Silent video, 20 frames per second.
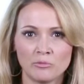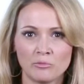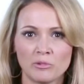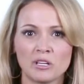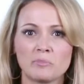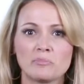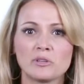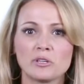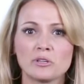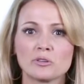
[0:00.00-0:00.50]

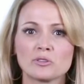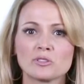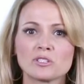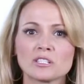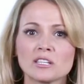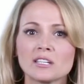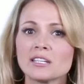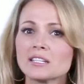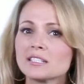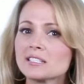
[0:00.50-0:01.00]
When
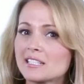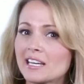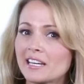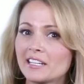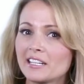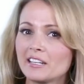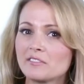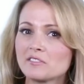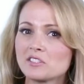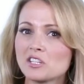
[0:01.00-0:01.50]
abused,
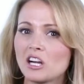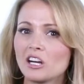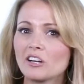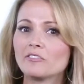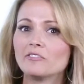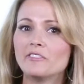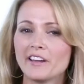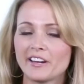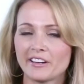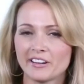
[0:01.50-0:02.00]
sedatives
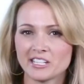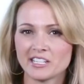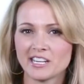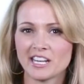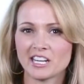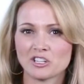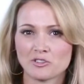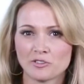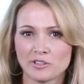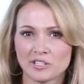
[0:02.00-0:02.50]
are very
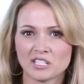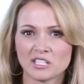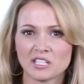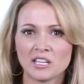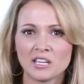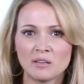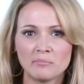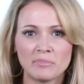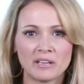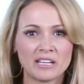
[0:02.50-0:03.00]
dangerous
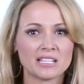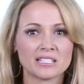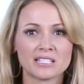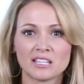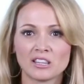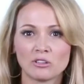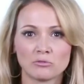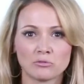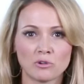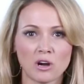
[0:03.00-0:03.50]
because
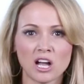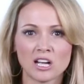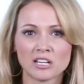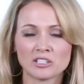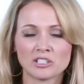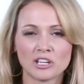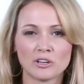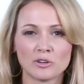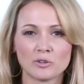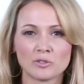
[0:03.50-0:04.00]
in the
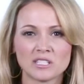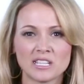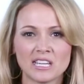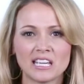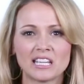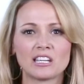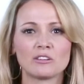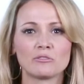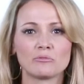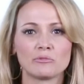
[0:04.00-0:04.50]
wrong dose,
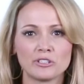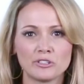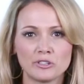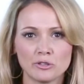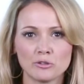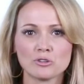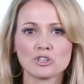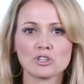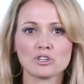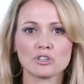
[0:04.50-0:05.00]
it can
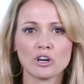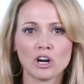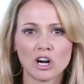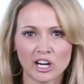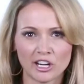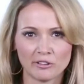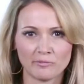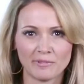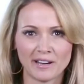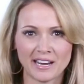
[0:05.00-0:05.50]
reduce your
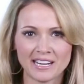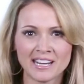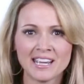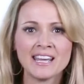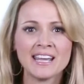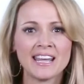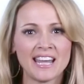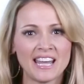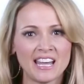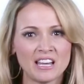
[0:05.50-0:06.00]
heart rate
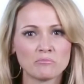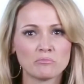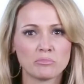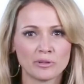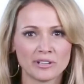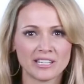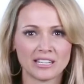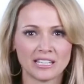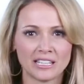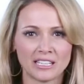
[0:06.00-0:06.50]
and
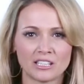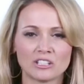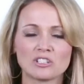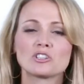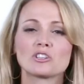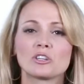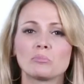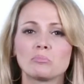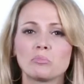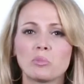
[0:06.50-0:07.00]
breathing
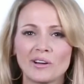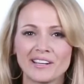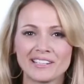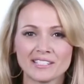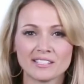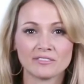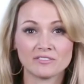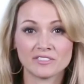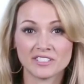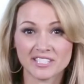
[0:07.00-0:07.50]
to the
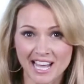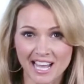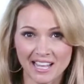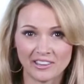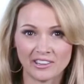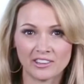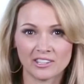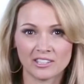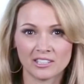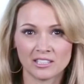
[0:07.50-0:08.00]
point of
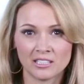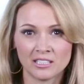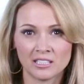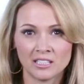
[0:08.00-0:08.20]
death.